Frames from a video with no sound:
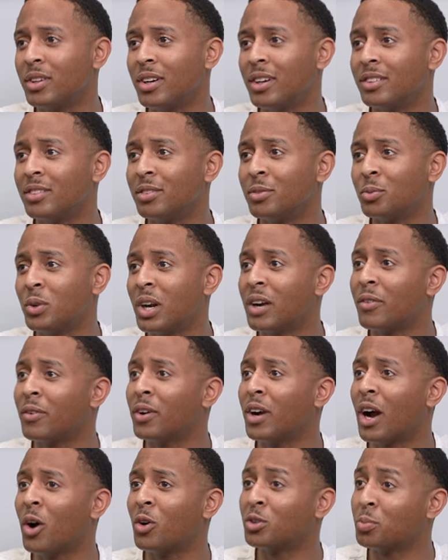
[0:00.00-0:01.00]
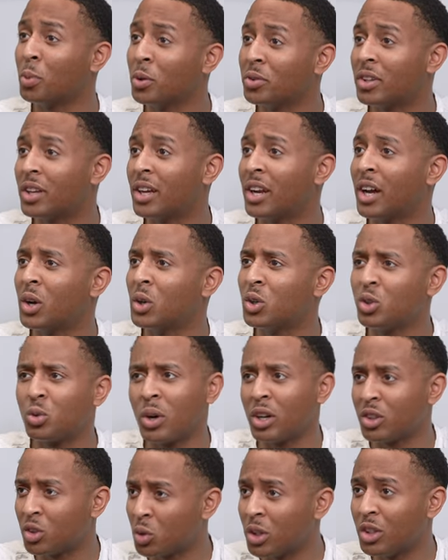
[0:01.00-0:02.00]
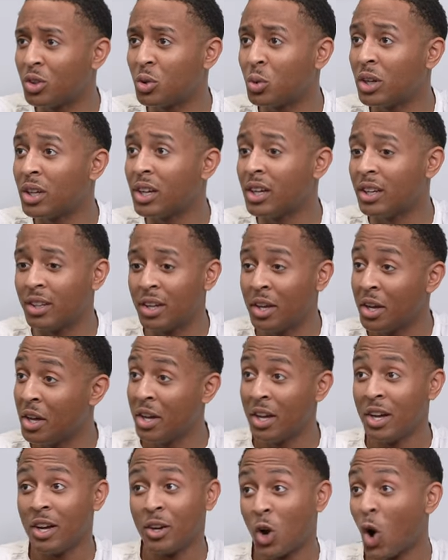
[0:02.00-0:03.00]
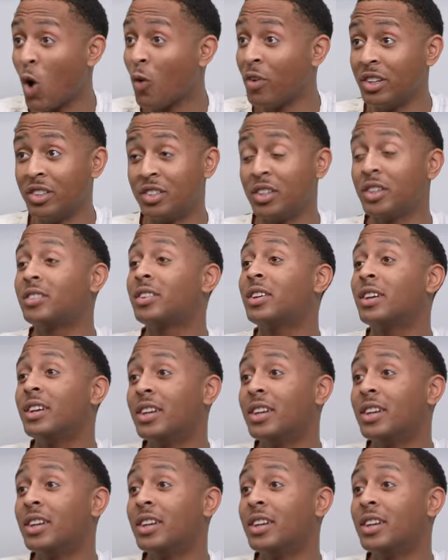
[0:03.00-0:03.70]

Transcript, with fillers: Because whenever I was supposed to get out, it was around 2020, and COVID just